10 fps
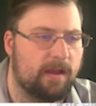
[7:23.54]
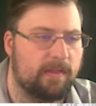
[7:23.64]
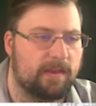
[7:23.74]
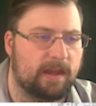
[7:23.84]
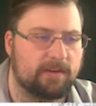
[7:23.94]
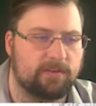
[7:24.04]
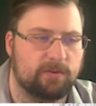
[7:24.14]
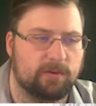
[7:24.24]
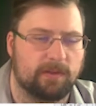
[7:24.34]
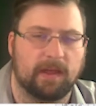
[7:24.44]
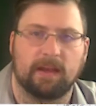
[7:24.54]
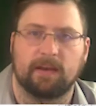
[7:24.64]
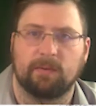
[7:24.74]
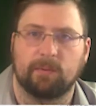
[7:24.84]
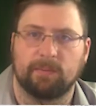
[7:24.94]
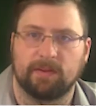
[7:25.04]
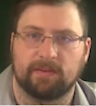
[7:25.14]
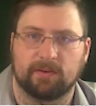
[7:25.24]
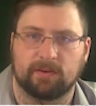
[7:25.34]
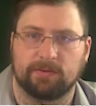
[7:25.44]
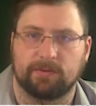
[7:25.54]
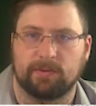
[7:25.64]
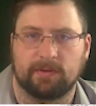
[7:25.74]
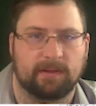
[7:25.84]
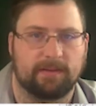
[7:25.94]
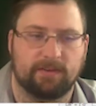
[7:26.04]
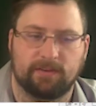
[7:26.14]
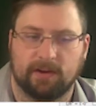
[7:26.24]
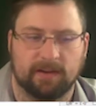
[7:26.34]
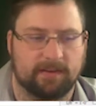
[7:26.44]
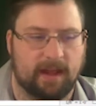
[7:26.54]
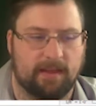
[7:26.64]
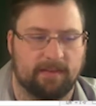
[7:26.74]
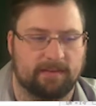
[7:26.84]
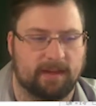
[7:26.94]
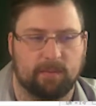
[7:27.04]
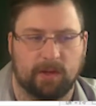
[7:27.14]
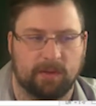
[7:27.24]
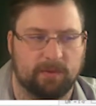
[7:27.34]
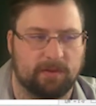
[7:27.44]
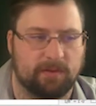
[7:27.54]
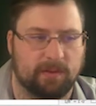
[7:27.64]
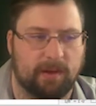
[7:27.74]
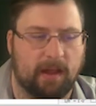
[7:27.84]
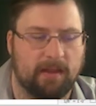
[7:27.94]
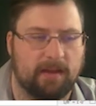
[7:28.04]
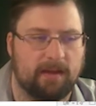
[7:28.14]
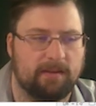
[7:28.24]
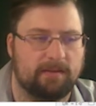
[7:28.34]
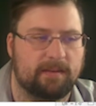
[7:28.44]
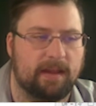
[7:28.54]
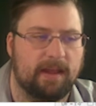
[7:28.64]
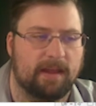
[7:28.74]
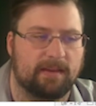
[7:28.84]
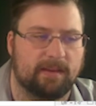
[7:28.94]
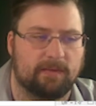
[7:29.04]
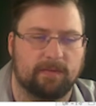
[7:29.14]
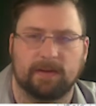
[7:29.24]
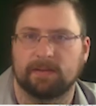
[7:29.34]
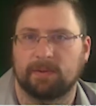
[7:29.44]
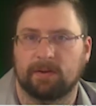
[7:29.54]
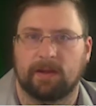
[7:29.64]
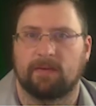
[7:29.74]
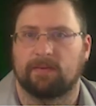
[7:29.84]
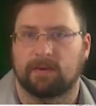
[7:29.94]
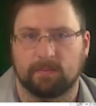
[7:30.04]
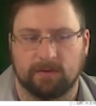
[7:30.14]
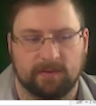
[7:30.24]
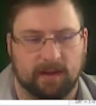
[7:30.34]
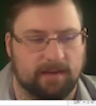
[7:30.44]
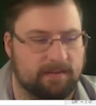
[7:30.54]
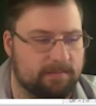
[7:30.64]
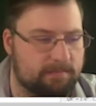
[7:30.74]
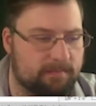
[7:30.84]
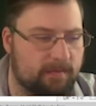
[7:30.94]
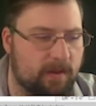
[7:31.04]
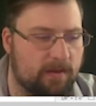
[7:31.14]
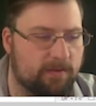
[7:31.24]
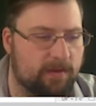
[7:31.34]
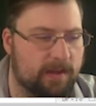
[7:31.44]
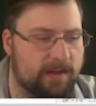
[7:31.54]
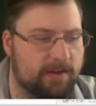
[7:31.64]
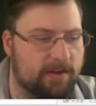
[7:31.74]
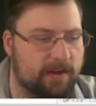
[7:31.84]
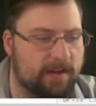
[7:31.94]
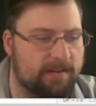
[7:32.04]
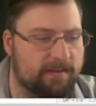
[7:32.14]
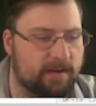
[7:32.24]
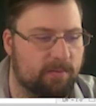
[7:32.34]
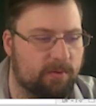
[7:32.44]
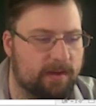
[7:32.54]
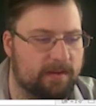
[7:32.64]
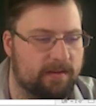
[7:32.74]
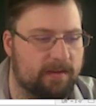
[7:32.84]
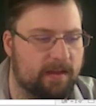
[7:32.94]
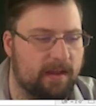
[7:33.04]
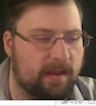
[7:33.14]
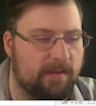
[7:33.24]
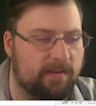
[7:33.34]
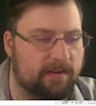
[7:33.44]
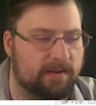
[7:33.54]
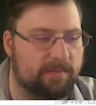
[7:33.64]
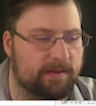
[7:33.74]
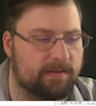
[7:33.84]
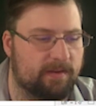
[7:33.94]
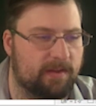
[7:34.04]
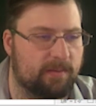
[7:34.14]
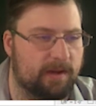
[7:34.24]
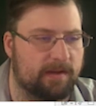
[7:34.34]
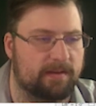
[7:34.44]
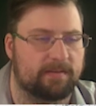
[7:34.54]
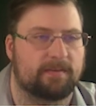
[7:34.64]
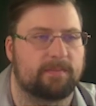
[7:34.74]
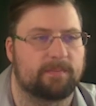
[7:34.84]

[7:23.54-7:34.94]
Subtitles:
the next tool then would be the circle tool. And this is drawn exactly the same way you would do the polygons, except for the fact that we don't have a number of sides. So again, here you're going to hit center point, then you're going to specify the radius.